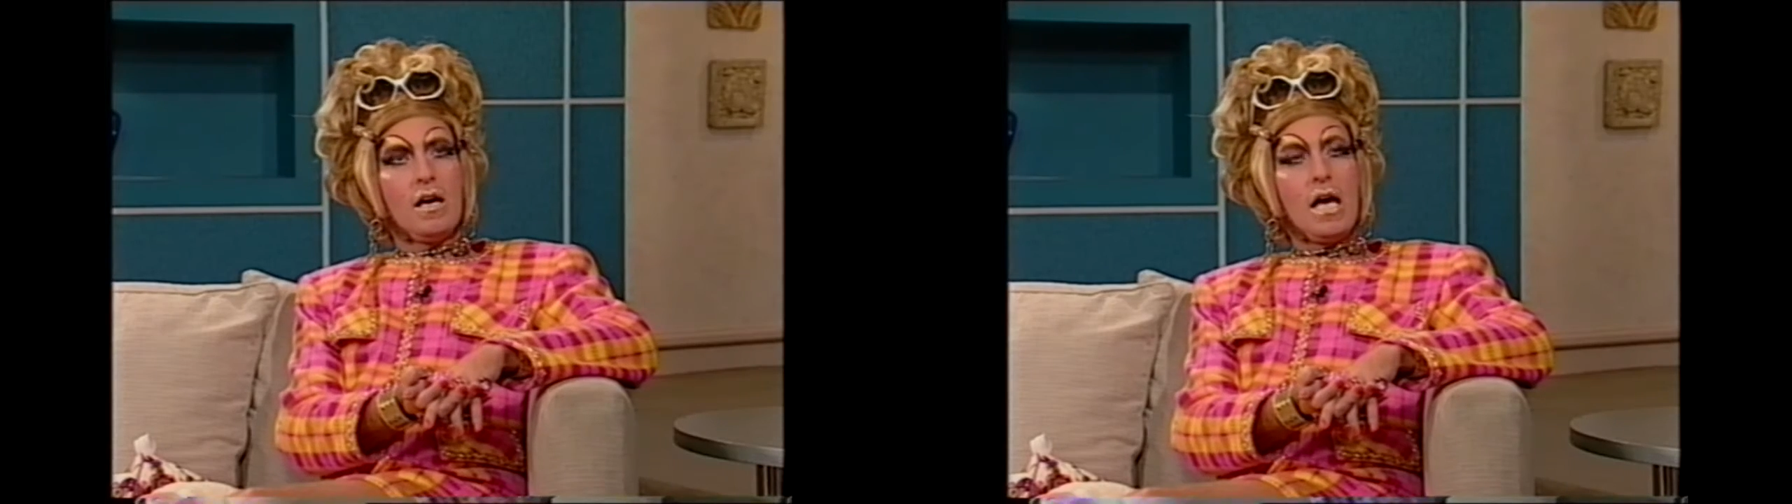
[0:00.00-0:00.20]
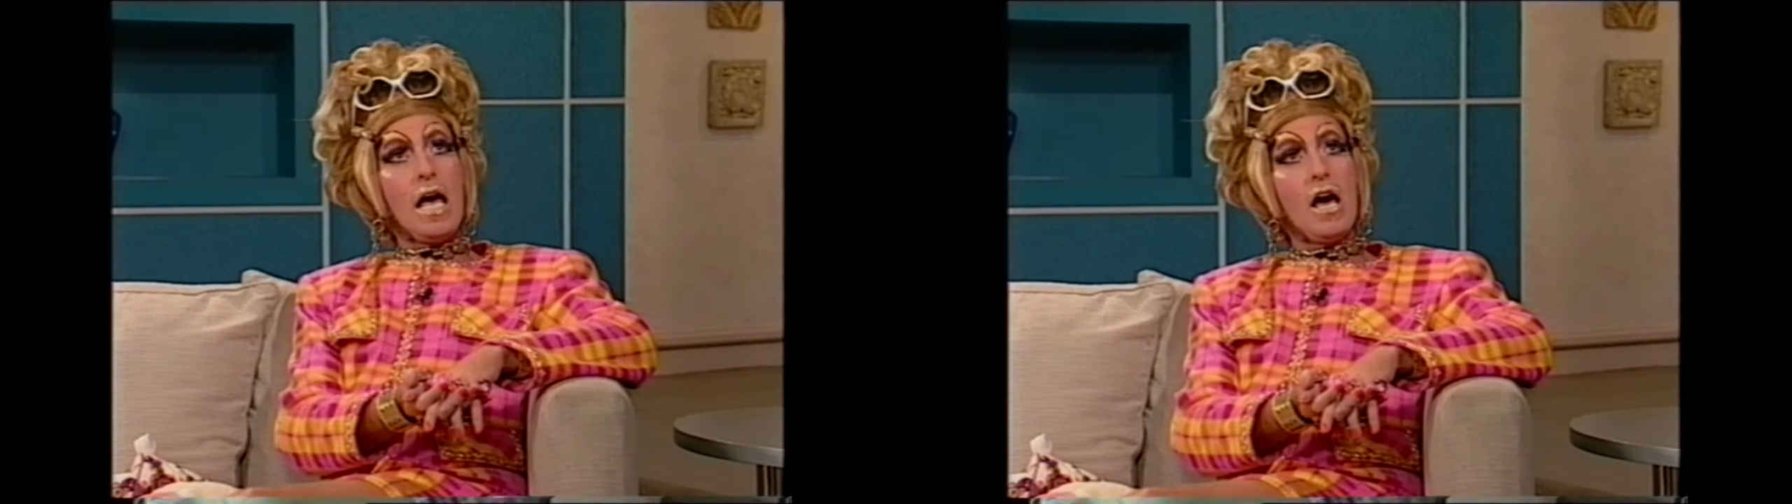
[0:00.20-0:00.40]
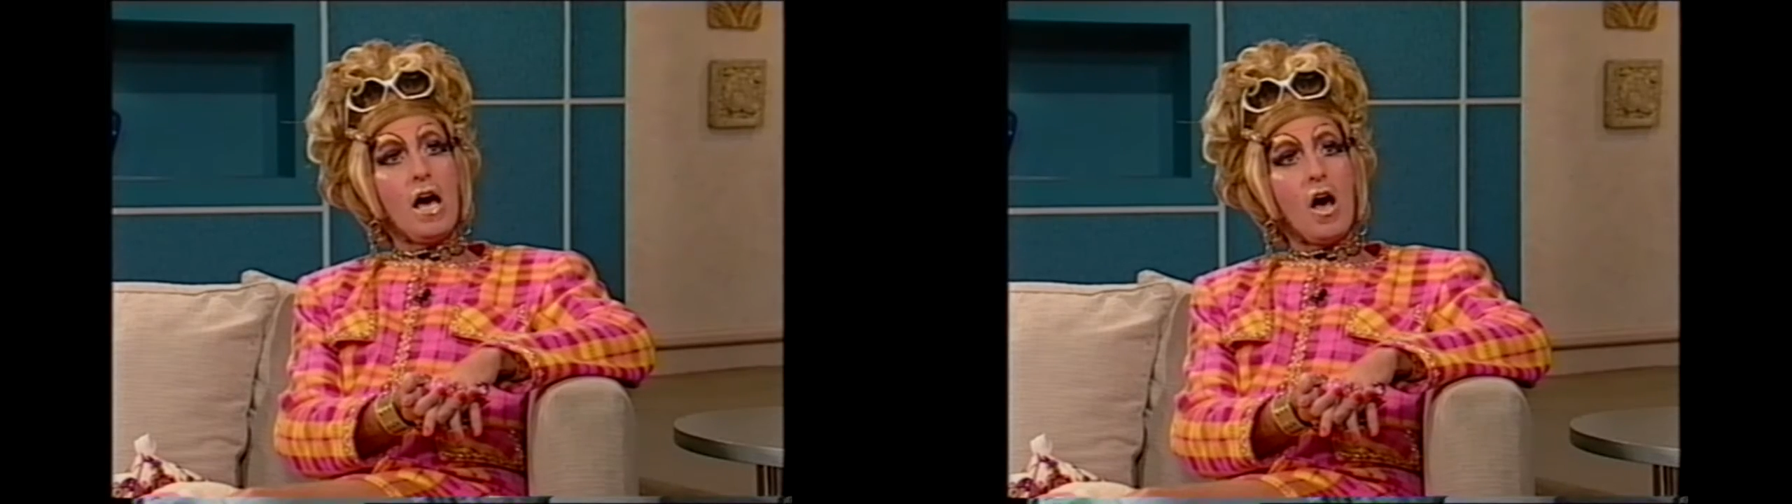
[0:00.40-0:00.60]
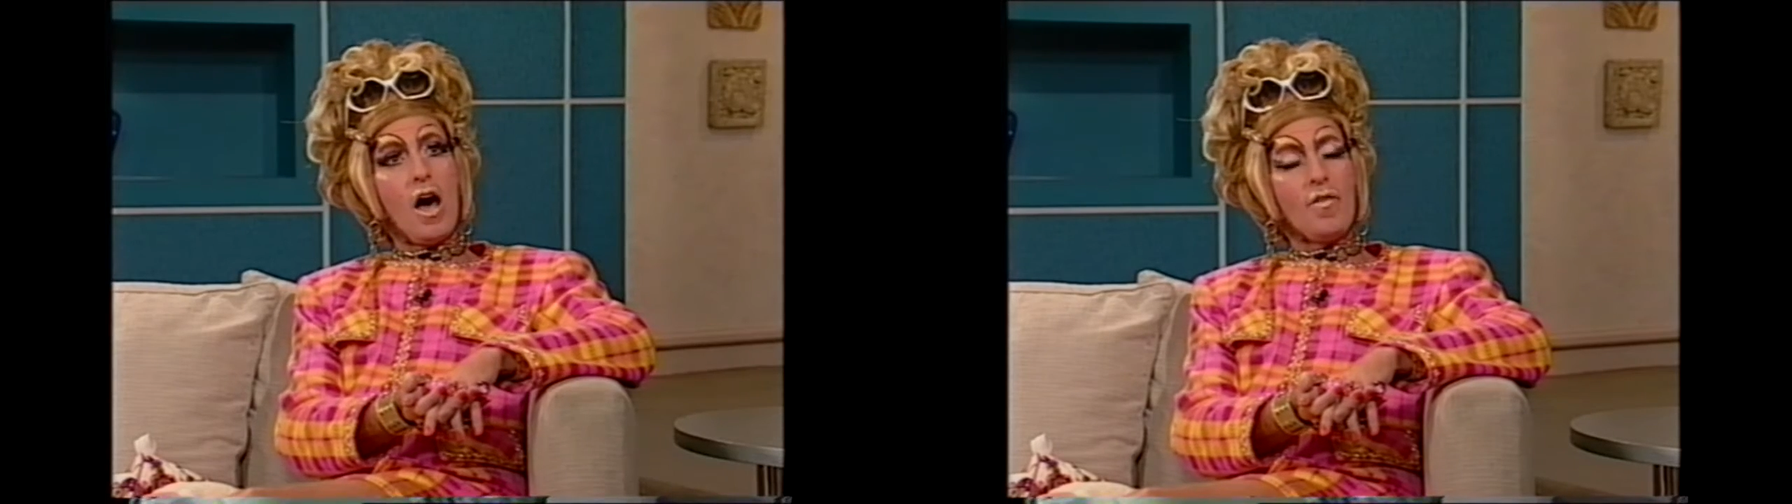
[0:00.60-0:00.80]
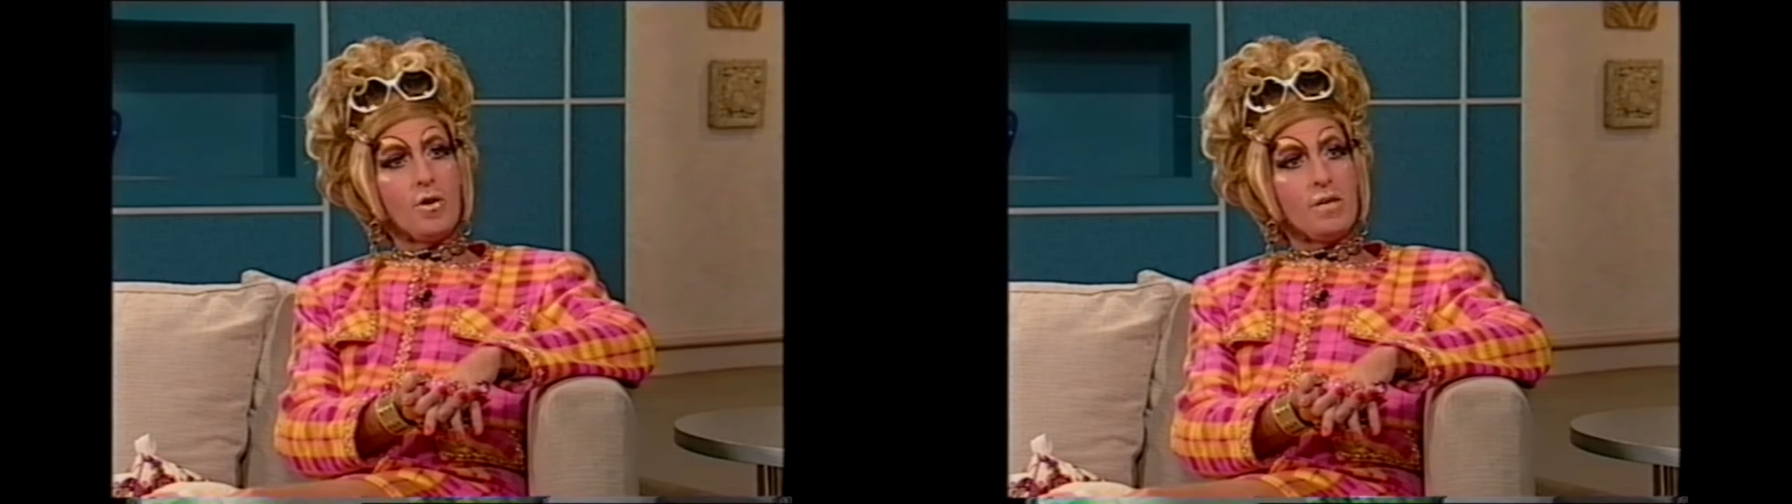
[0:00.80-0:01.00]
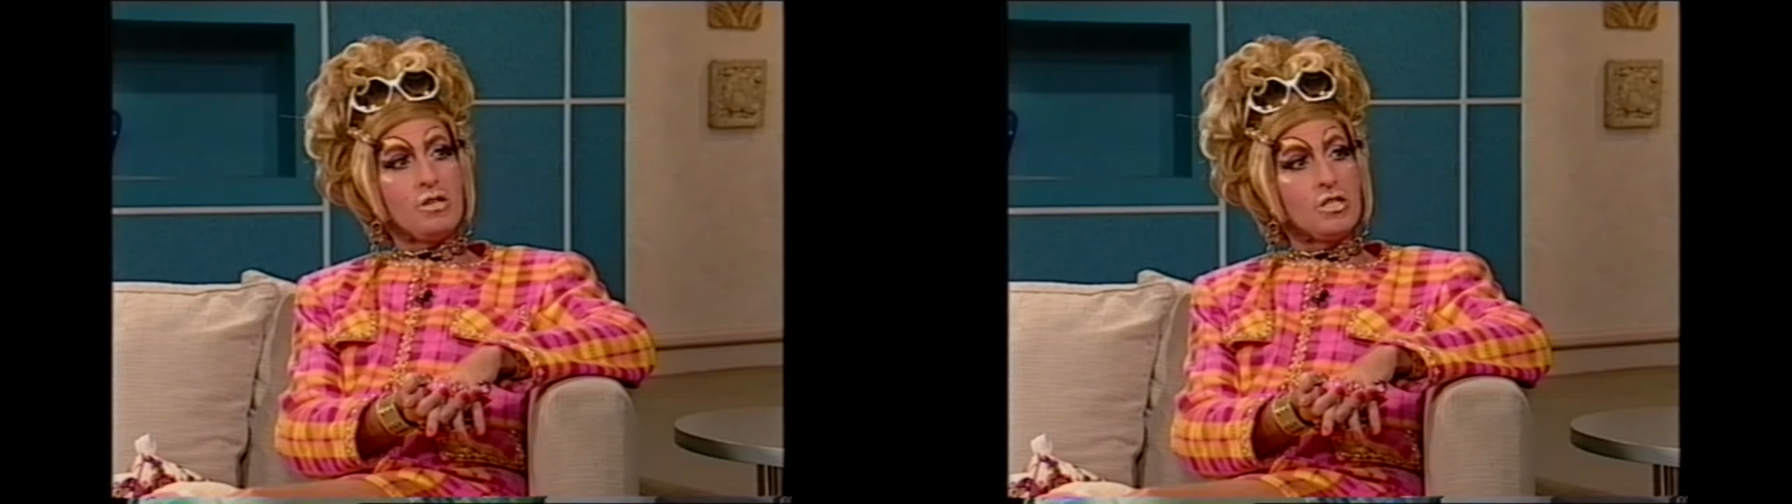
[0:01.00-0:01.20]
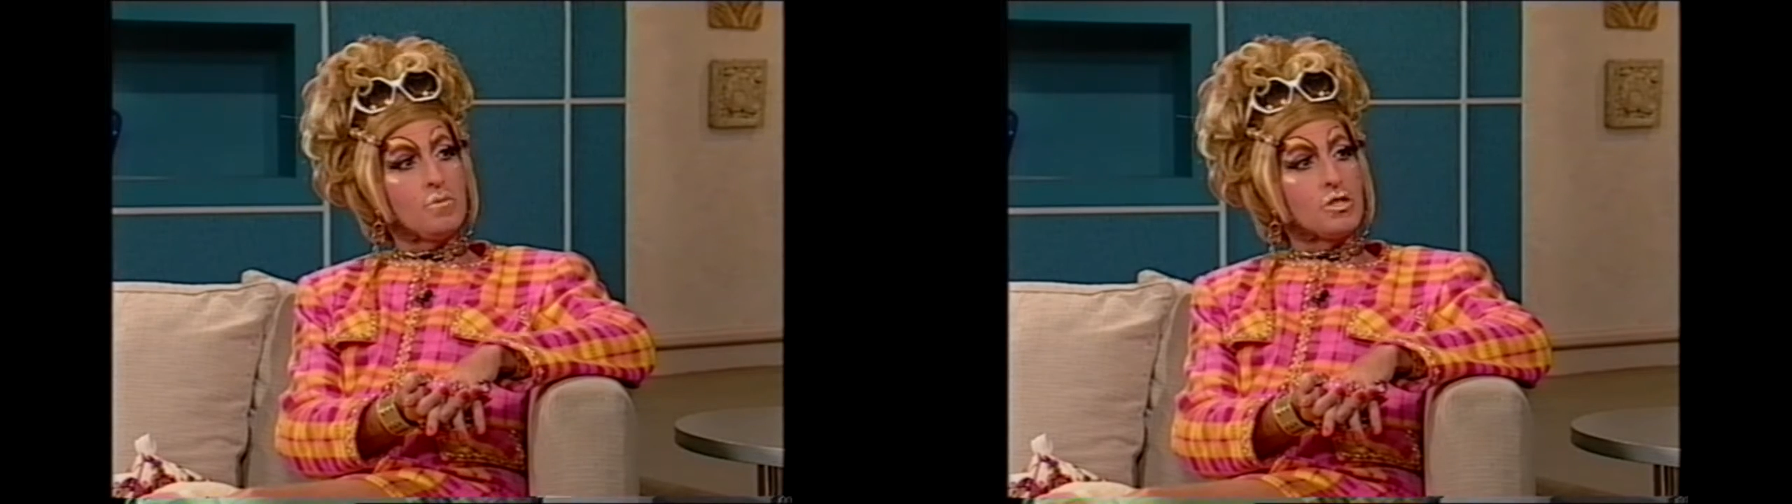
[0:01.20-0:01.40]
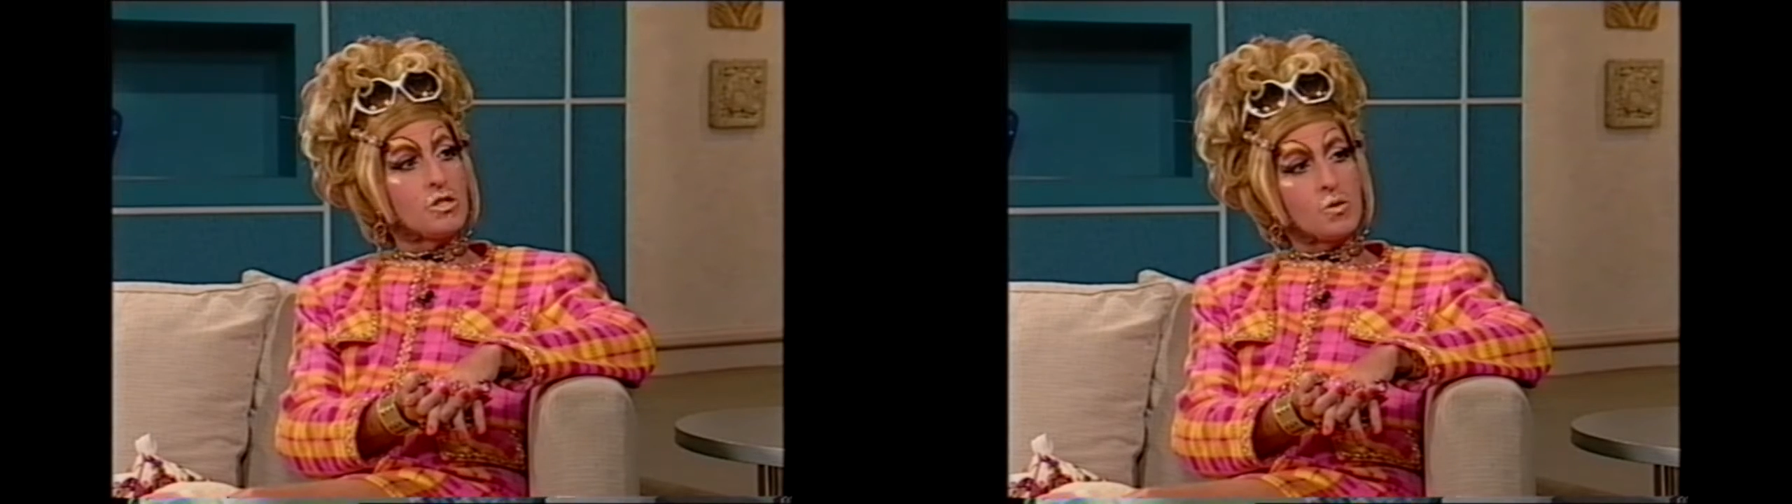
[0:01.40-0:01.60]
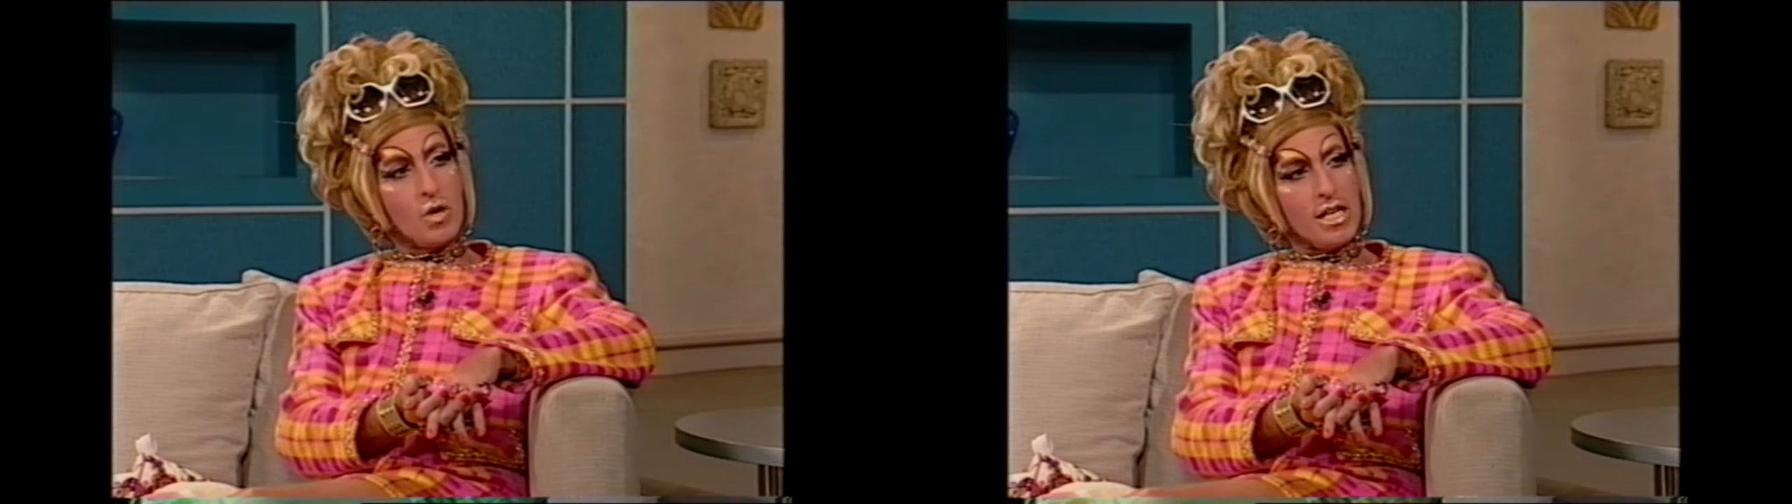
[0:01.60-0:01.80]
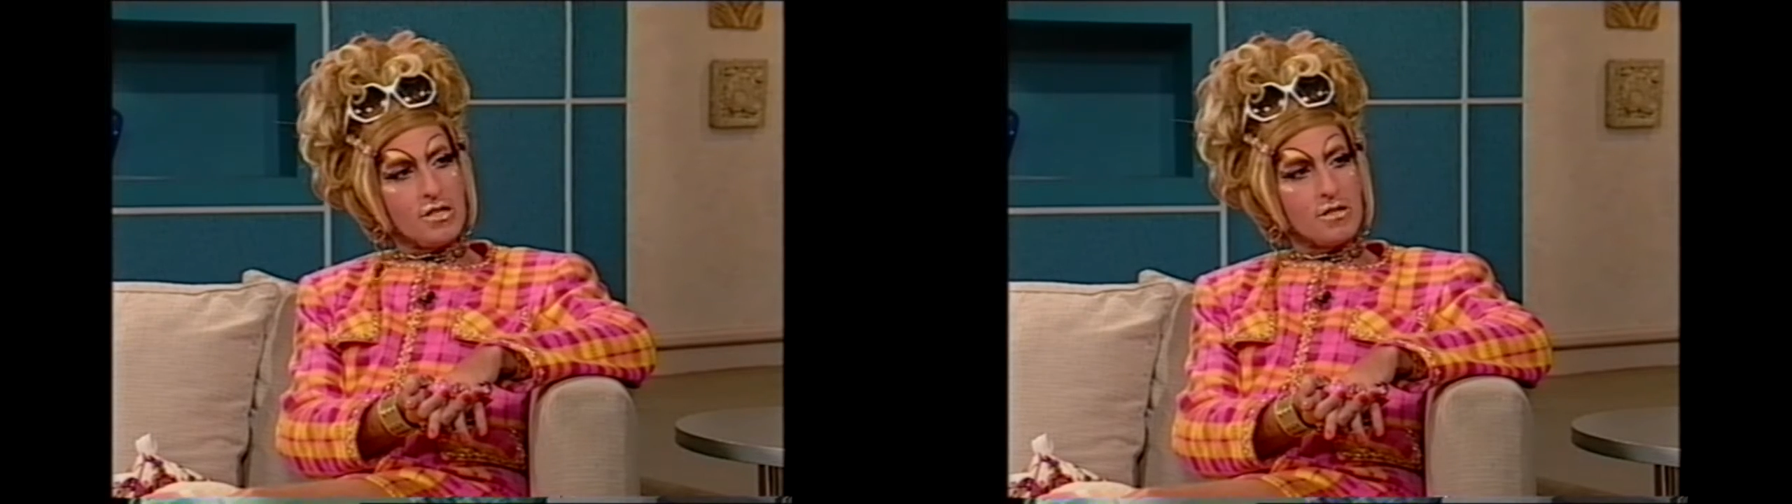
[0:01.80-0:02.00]
I thought Imogen was
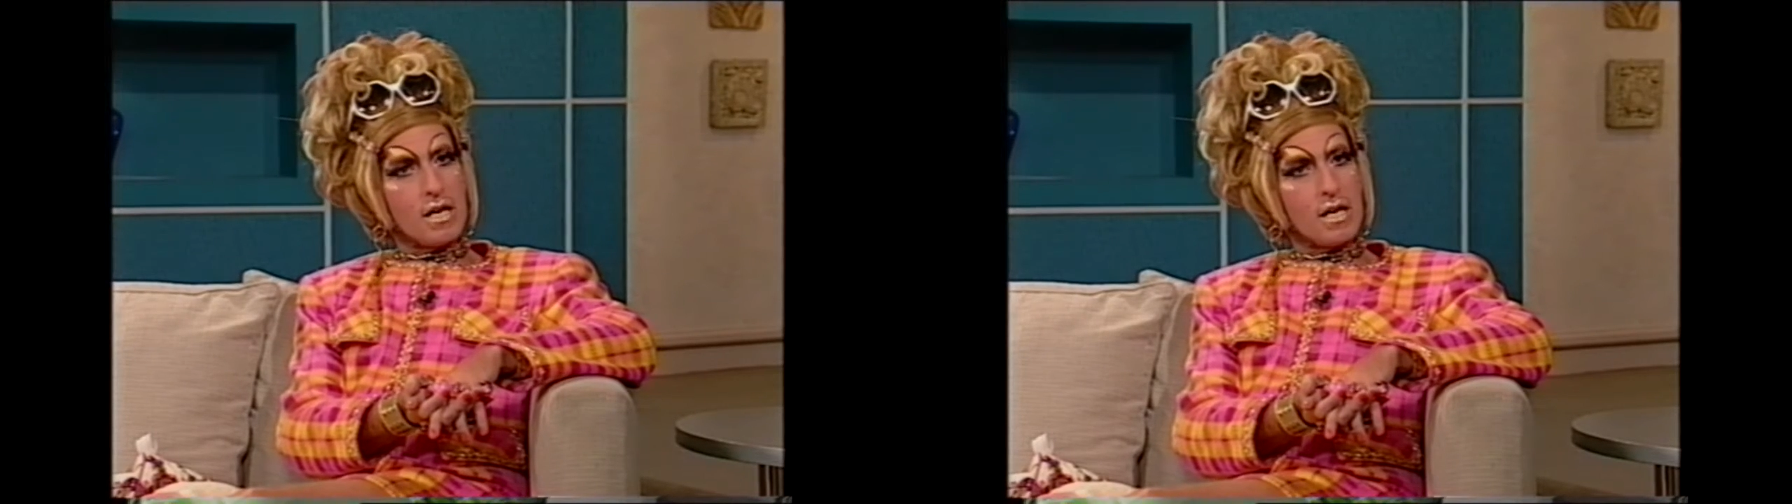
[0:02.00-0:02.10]
sweet.